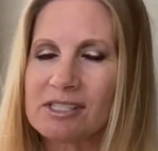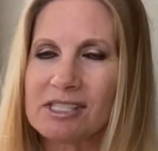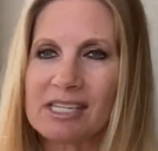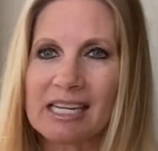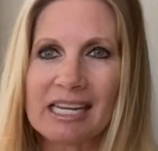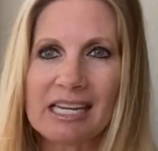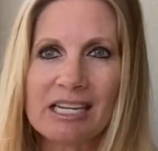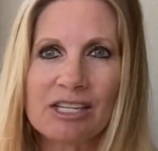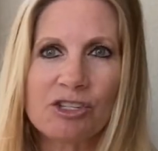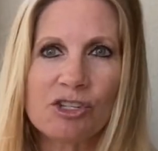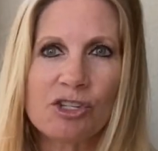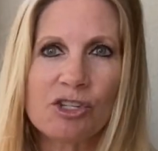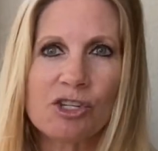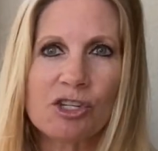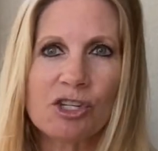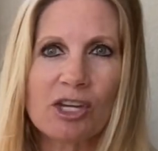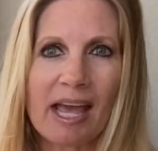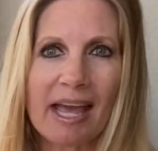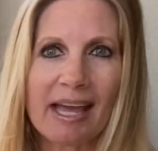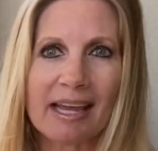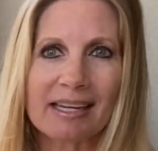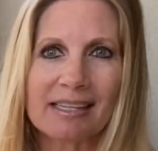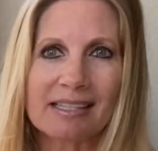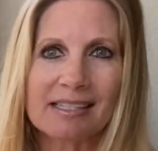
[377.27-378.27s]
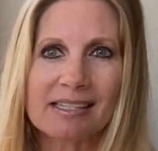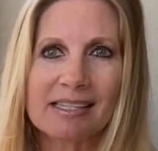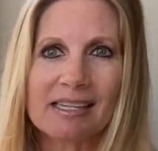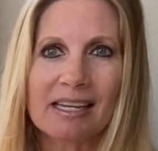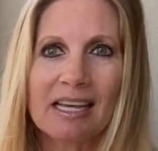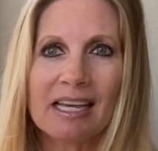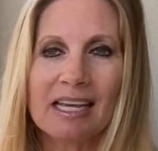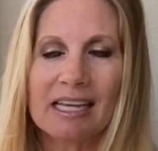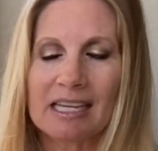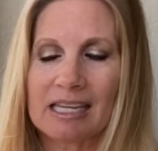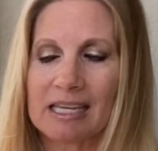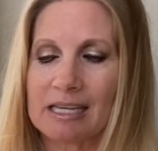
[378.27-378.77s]
inject
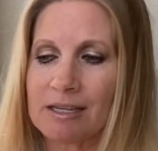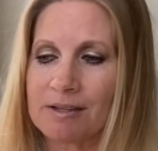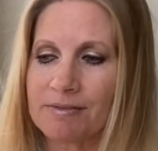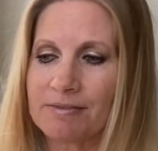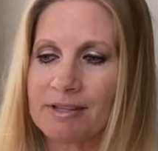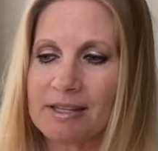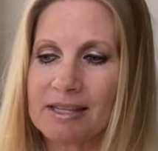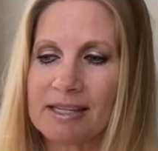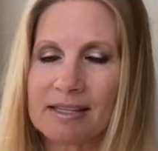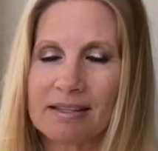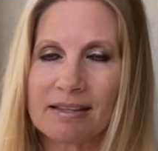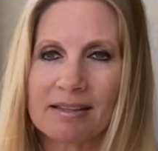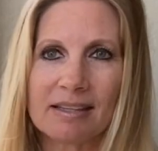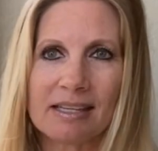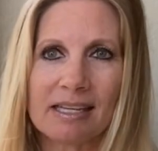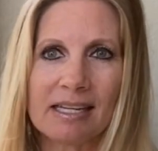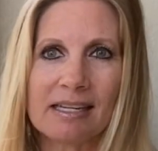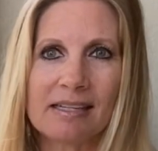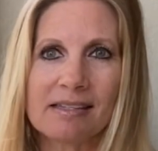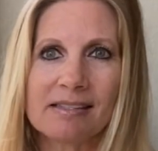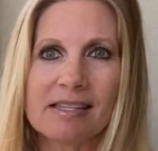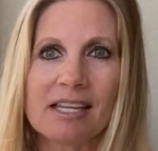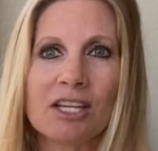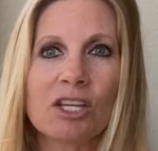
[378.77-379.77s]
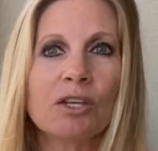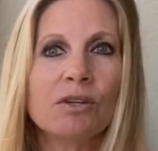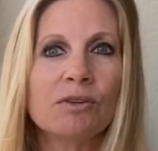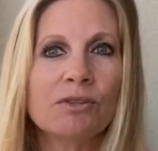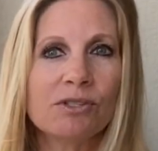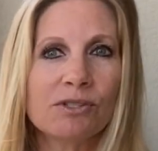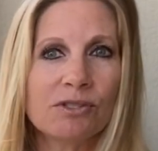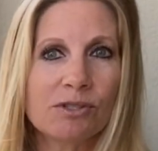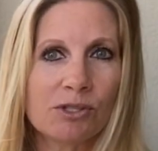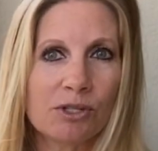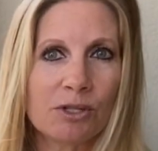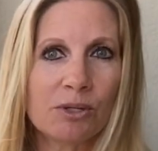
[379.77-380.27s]
even the things that you
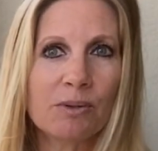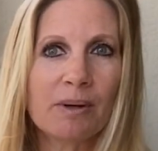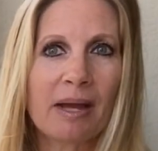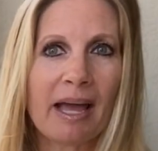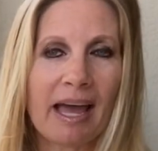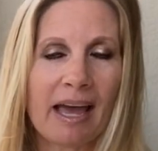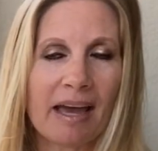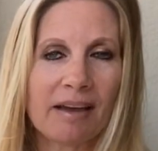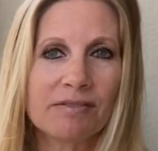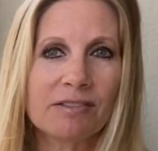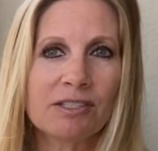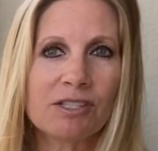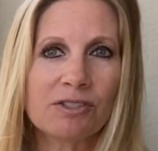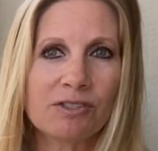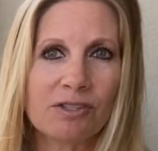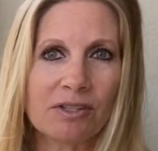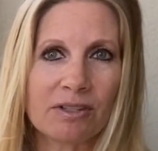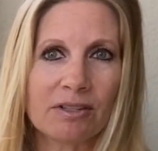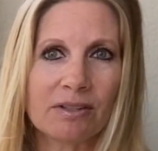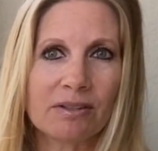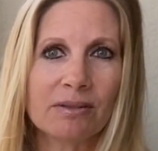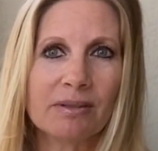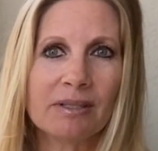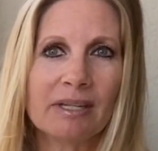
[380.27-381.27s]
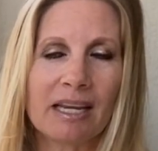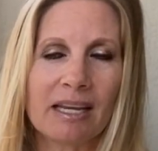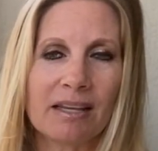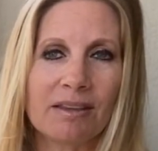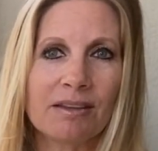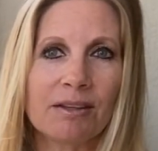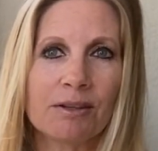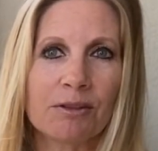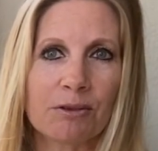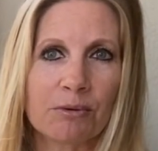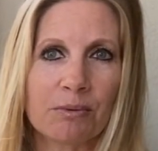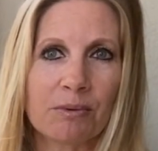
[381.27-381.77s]
do have to do in
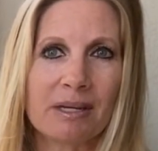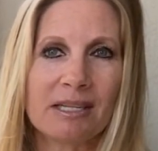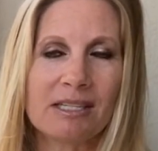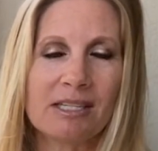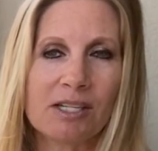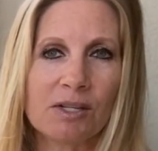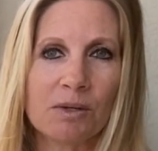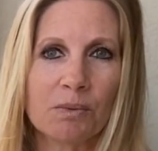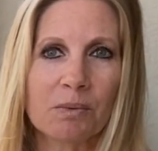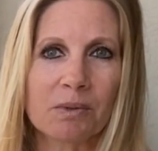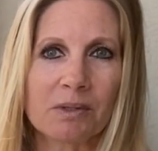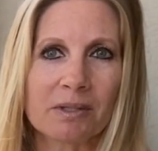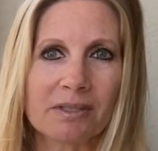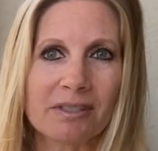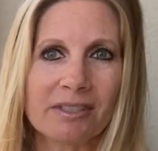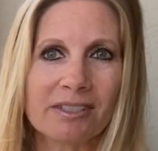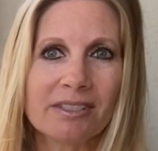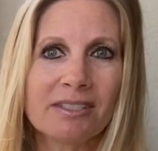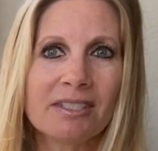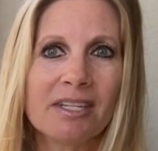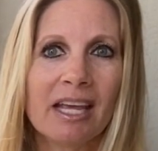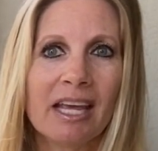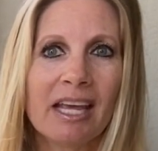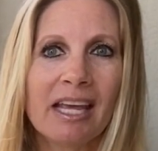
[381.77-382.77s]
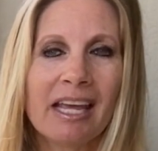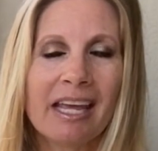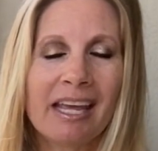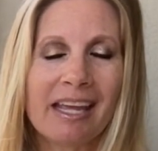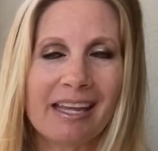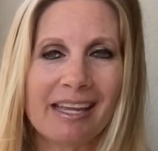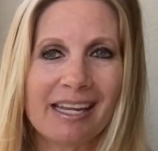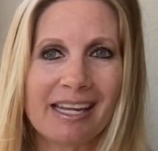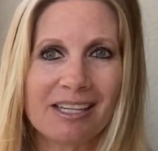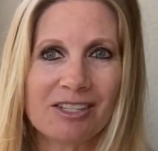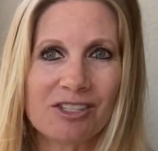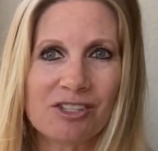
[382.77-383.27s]
the 3D world,
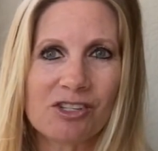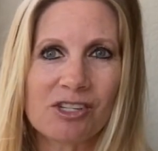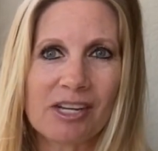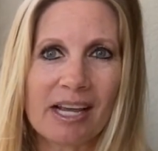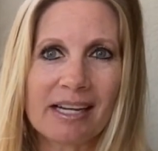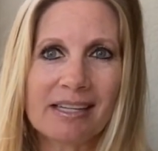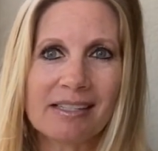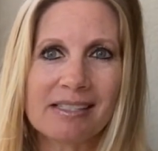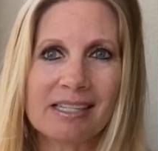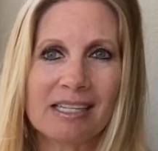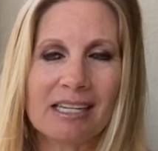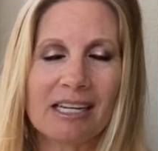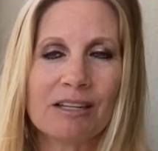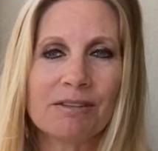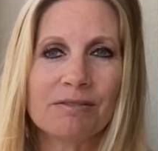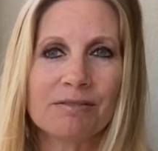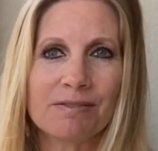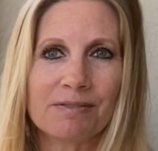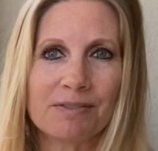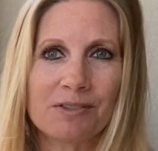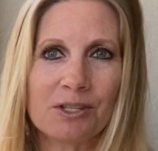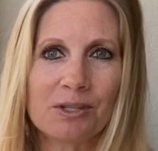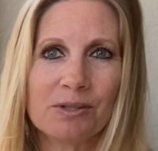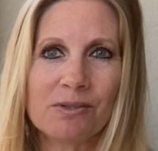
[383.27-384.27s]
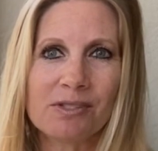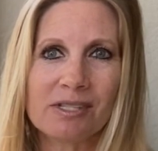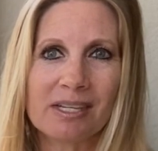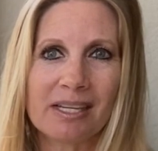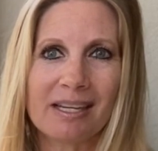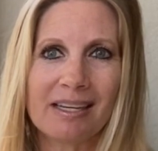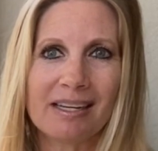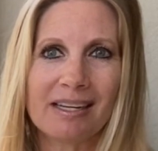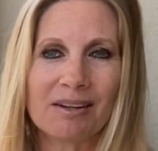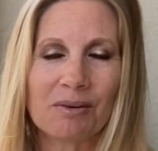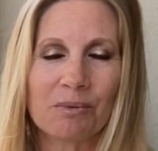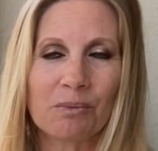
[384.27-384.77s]
inject it, infuse
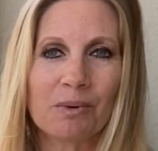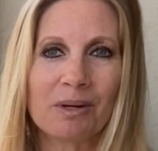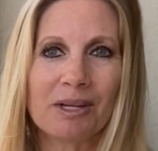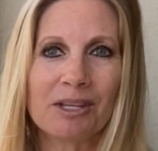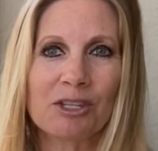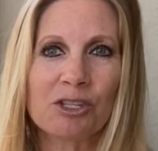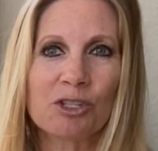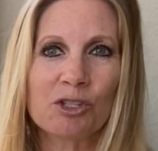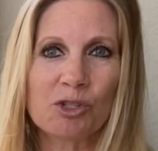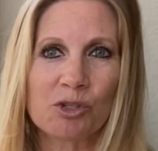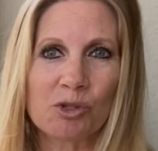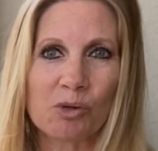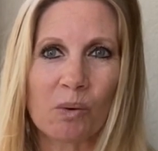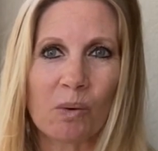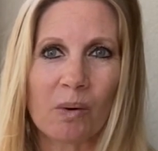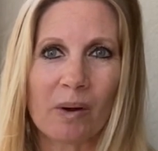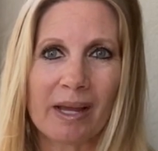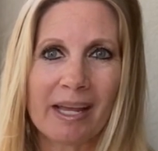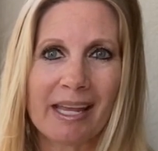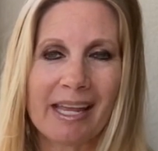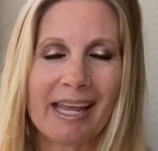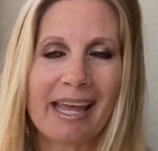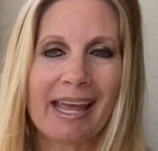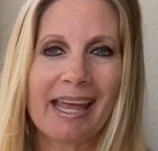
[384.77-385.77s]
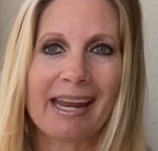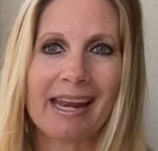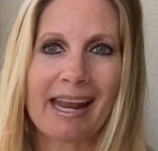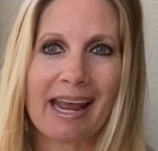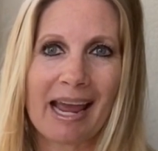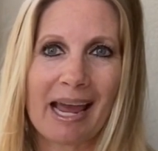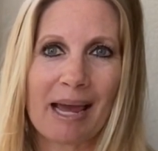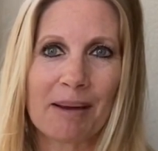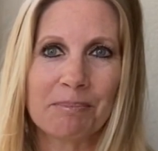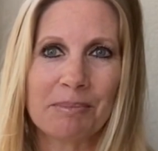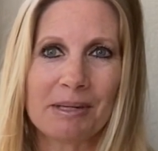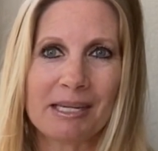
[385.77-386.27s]
it with joy and
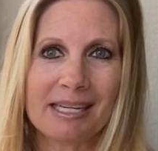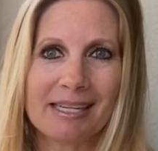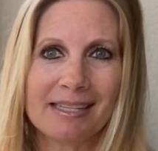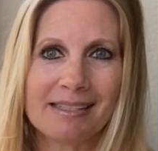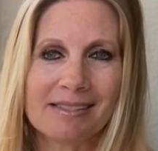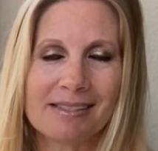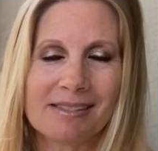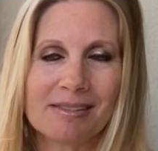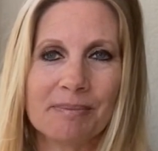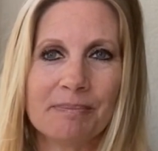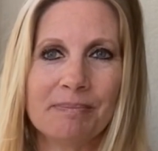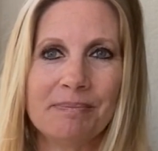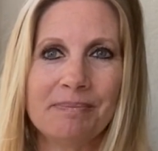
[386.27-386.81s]
happiness